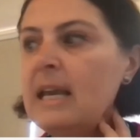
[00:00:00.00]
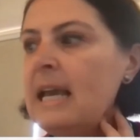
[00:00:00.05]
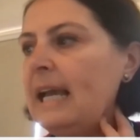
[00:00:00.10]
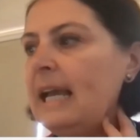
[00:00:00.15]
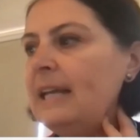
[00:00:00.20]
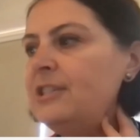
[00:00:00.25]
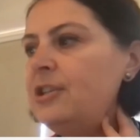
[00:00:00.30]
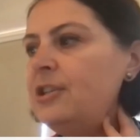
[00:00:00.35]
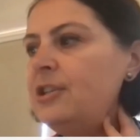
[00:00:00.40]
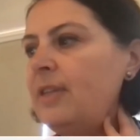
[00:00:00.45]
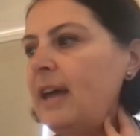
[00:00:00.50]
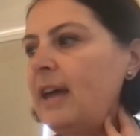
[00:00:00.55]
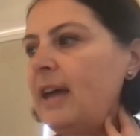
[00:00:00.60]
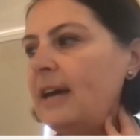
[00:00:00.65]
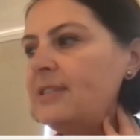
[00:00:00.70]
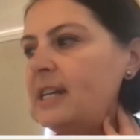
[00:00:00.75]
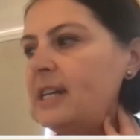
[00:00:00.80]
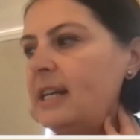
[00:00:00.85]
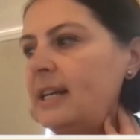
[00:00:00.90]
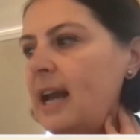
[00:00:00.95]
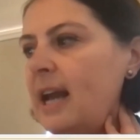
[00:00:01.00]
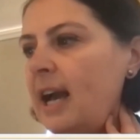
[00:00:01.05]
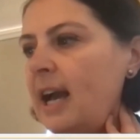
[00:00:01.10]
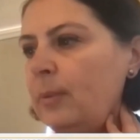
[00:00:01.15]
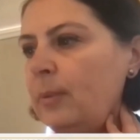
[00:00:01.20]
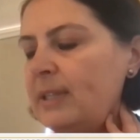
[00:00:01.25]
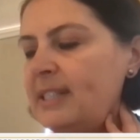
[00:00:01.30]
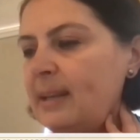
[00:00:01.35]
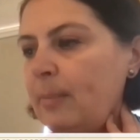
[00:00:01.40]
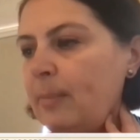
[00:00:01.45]
In 2009,
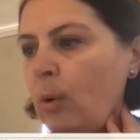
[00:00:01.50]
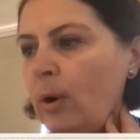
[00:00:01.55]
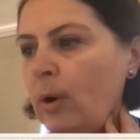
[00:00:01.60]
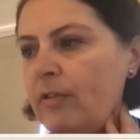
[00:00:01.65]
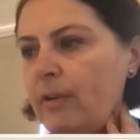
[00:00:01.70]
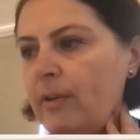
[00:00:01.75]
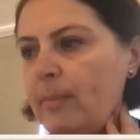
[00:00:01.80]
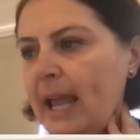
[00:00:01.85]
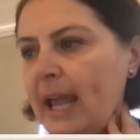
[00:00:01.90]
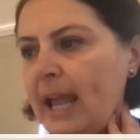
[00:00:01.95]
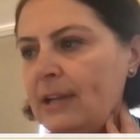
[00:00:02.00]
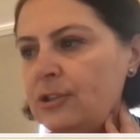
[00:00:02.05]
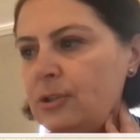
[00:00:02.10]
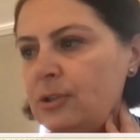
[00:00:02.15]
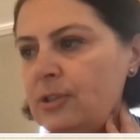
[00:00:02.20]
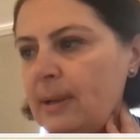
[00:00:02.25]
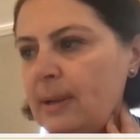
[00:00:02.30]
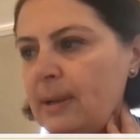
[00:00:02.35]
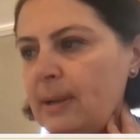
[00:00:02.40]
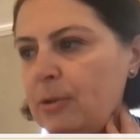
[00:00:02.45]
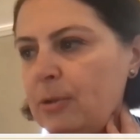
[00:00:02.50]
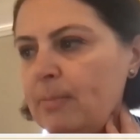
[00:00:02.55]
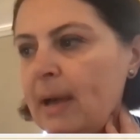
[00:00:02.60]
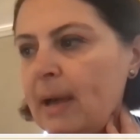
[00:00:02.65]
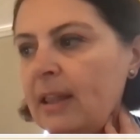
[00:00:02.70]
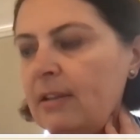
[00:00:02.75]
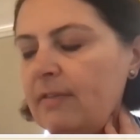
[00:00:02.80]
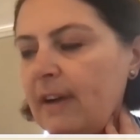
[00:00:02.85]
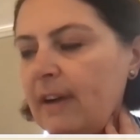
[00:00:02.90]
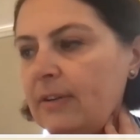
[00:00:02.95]
with support from the Andrew W.
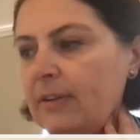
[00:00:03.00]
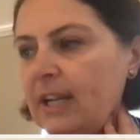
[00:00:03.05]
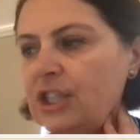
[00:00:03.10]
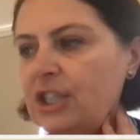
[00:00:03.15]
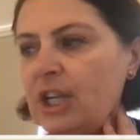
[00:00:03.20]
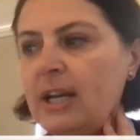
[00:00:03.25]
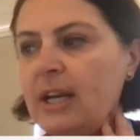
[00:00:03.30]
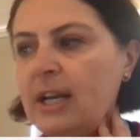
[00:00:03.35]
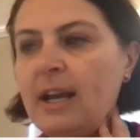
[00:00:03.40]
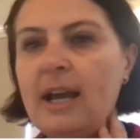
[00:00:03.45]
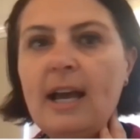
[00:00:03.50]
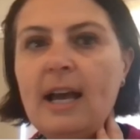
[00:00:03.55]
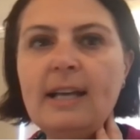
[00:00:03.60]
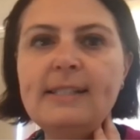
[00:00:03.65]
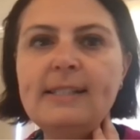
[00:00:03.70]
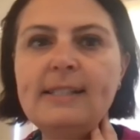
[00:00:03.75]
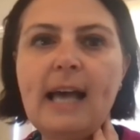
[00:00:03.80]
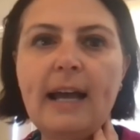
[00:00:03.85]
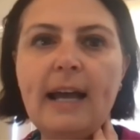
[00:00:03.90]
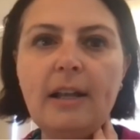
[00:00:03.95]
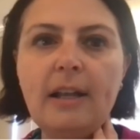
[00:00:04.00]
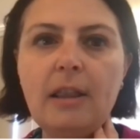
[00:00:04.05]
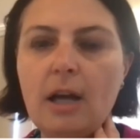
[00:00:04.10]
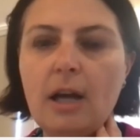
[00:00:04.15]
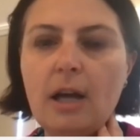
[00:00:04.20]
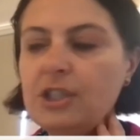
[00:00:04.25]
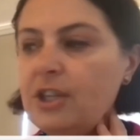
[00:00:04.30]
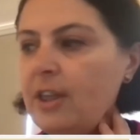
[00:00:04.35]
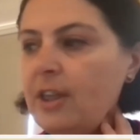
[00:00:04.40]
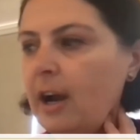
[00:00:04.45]
Mellon Foundation, SAADA
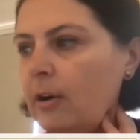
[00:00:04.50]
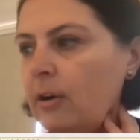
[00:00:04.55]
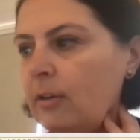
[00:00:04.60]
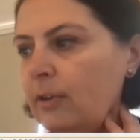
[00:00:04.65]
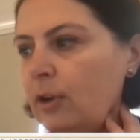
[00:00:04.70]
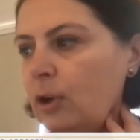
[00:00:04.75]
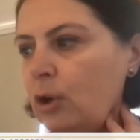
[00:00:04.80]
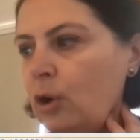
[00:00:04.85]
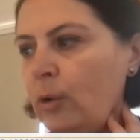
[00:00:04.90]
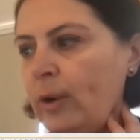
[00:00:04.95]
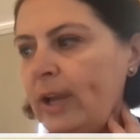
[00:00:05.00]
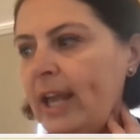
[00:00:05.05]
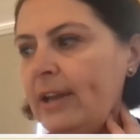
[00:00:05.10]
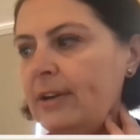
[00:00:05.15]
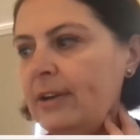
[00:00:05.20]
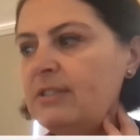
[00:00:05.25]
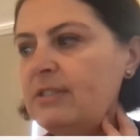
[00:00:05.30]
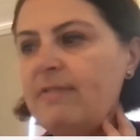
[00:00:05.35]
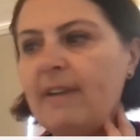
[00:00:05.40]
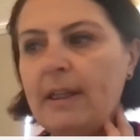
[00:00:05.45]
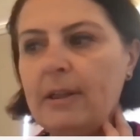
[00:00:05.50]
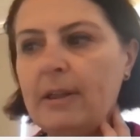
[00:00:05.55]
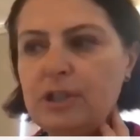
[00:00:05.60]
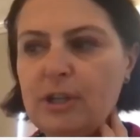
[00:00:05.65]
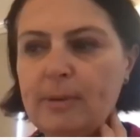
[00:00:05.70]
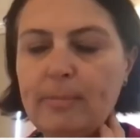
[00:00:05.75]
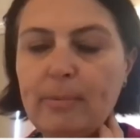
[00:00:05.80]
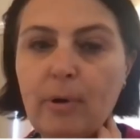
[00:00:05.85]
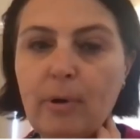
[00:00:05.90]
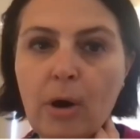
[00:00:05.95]
launched the Archival Creators
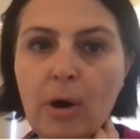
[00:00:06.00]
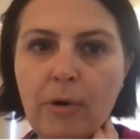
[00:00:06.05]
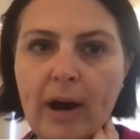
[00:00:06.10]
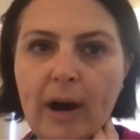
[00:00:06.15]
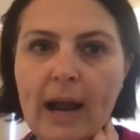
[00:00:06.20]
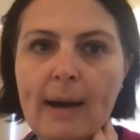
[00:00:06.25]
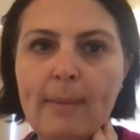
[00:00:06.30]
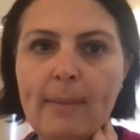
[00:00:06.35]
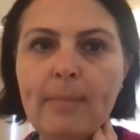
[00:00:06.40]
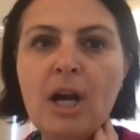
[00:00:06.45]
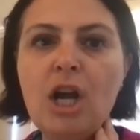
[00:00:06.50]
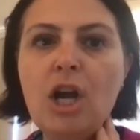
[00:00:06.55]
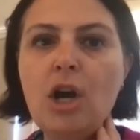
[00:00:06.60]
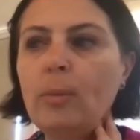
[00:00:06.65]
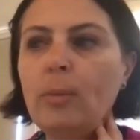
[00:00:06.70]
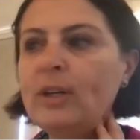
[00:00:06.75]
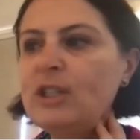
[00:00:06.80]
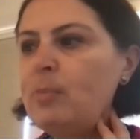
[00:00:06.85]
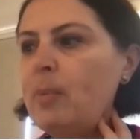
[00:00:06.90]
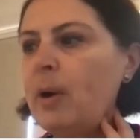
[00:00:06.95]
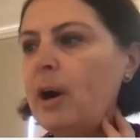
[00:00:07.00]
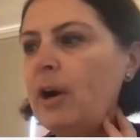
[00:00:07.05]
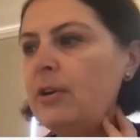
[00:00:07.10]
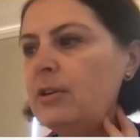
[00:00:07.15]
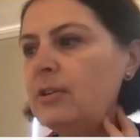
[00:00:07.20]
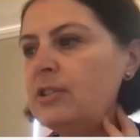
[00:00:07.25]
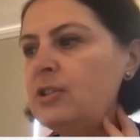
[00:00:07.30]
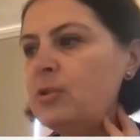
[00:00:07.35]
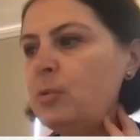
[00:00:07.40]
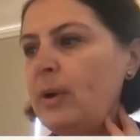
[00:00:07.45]
Fellowship Program, which
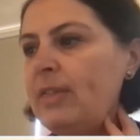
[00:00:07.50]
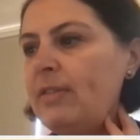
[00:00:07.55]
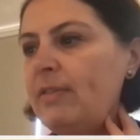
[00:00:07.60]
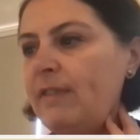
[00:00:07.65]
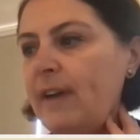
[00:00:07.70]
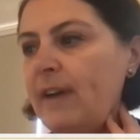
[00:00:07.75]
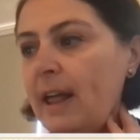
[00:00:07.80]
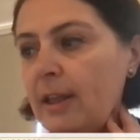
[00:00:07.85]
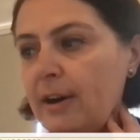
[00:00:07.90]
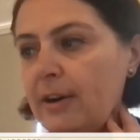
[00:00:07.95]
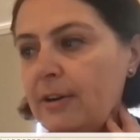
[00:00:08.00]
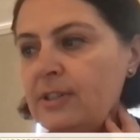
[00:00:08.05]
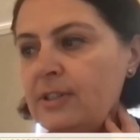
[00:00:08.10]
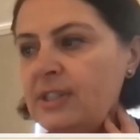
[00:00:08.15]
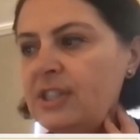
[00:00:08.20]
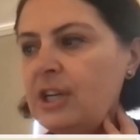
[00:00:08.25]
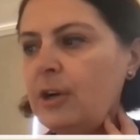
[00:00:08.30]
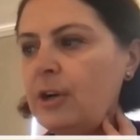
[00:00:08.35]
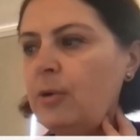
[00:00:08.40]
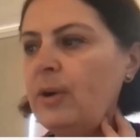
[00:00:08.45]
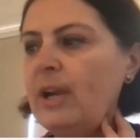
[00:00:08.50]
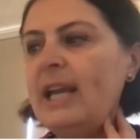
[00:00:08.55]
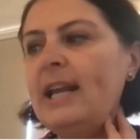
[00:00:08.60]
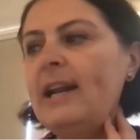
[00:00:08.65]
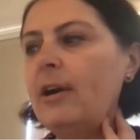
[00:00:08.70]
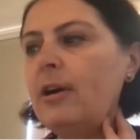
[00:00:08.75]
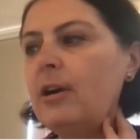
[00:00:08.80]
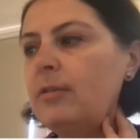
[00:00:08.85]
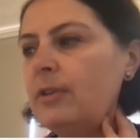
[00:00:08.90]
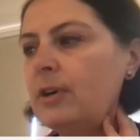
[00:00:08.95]
partners with fellows to
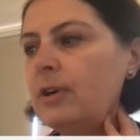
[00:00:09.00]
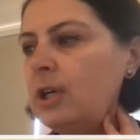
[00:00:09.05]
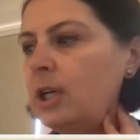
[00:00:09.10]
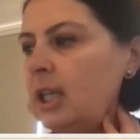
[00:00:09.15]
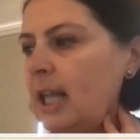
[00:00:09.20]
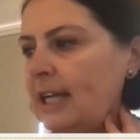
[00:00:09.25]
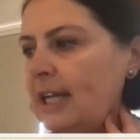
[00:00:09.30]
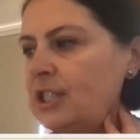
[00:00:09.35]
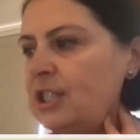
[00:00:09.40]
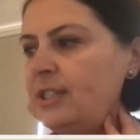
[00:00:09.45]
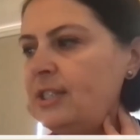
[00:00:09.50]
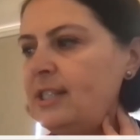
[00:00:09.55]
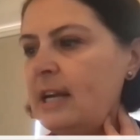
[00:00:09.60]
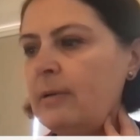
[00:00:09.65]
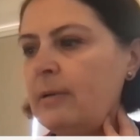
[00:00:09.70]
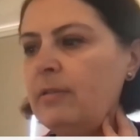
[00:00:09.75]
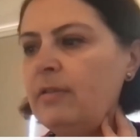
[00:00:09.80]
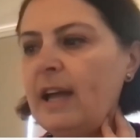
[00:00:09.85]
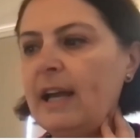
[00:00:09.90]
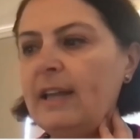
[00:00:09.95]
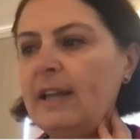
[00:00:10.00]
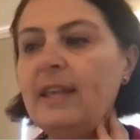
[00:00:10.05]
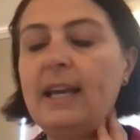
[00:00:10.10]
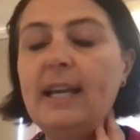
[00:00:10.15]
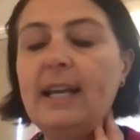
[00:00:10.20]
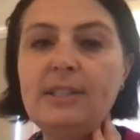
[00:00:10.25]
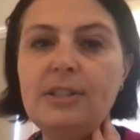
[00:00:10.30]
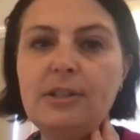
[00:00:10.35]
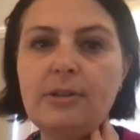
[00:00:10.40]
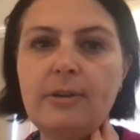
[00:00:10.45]
create archival collections that reflect
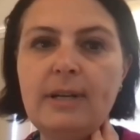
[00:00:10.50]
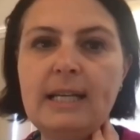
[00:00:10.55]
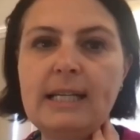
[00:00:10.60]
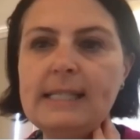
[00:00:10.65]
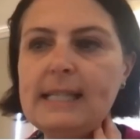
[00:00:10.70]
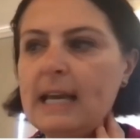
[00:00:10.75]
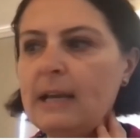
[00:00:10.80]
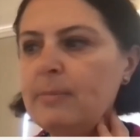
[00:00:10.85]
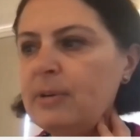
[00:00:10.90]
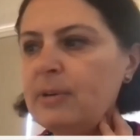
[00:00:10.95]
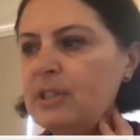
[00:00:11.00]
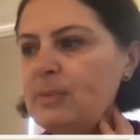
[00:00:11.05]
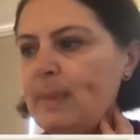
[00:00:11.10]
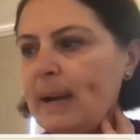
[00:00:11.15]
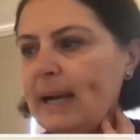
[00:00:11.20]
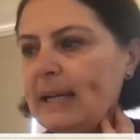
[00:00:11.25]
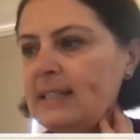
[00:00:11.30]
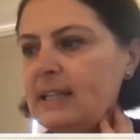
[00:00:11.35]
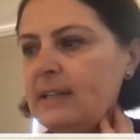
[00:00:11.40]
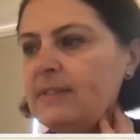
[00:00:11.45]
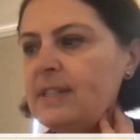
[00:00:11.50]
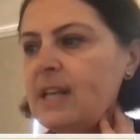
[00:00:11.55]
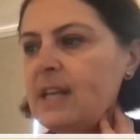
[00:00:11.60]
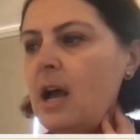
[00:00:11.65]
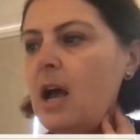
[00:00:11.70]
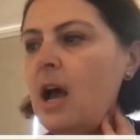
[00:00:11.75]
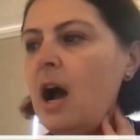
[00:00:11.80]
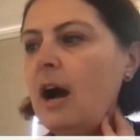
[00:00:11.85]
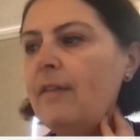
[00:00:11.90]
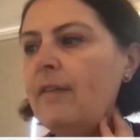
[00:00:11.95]
the histories and perspectives
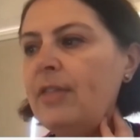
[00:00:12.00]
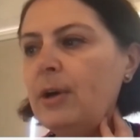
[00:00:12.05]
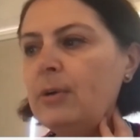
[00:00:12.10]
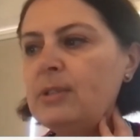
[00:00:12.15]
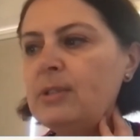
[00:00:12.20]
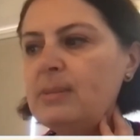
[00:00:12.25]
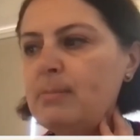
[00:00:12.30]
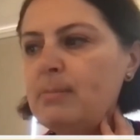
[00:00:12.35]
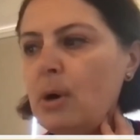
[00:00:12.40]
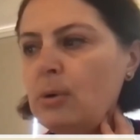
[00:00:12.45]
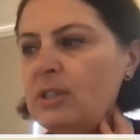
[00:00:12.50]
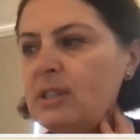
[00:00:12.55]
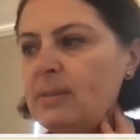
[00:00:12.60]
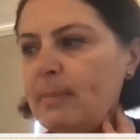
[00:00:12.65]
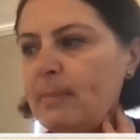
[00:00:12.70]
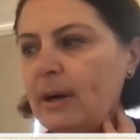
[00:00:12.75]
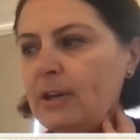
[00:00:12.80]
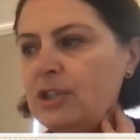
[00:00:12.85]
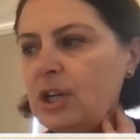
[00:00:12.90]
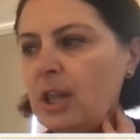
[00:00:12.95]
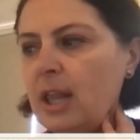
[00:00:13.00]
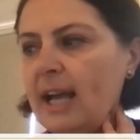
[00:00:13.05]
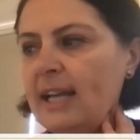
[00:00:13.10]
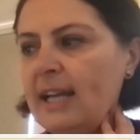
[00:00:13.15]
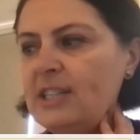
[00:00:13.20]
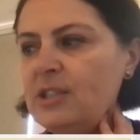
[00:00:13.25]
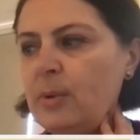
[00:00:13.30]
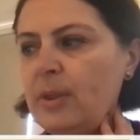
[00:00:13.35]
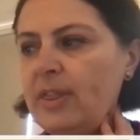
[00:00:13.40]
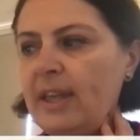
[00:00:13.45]
of those most
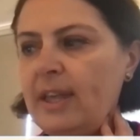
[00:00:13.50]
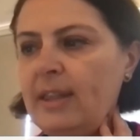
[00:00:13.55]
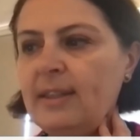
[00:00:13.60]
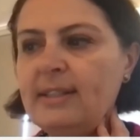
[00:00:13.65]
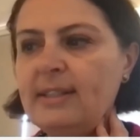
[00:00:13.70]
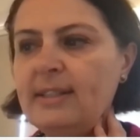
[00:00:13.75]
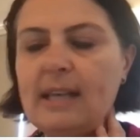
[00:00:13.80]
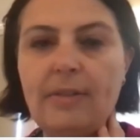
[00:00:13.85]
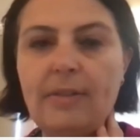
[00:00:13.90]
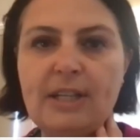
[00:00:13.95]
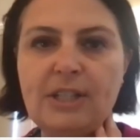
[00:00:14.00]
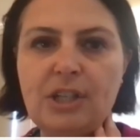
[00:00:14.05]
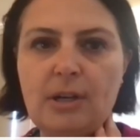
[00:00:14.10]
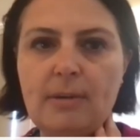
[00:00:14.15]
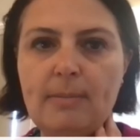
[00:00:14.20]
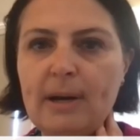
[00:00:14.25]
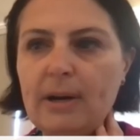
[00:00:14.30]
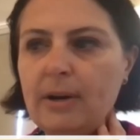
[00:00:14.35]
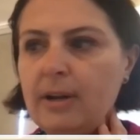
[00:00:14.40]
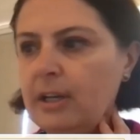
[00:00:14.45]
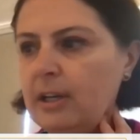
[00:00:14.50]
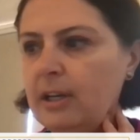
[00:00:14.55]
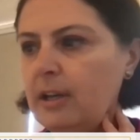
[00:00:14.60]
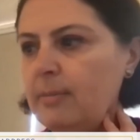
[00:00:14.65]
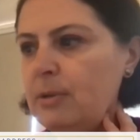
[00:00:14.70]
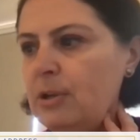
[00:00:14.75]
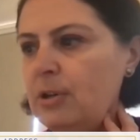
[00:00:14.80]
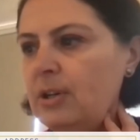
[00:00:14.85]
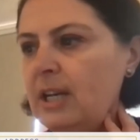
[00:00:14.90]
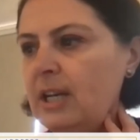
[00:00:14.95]
marginalized within the South Asian
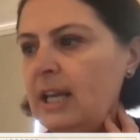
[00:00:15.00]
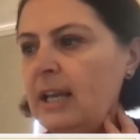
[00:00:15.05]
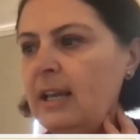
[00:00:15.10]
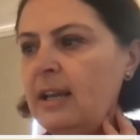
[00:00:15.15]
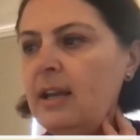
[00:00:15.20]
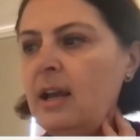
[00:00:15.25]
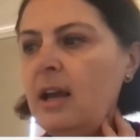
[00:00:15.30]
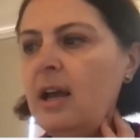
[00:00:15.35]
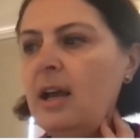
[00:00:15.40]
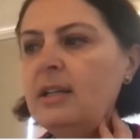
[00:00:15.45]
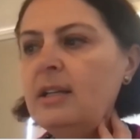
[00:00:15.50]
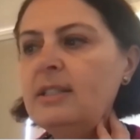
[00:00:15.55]
American community.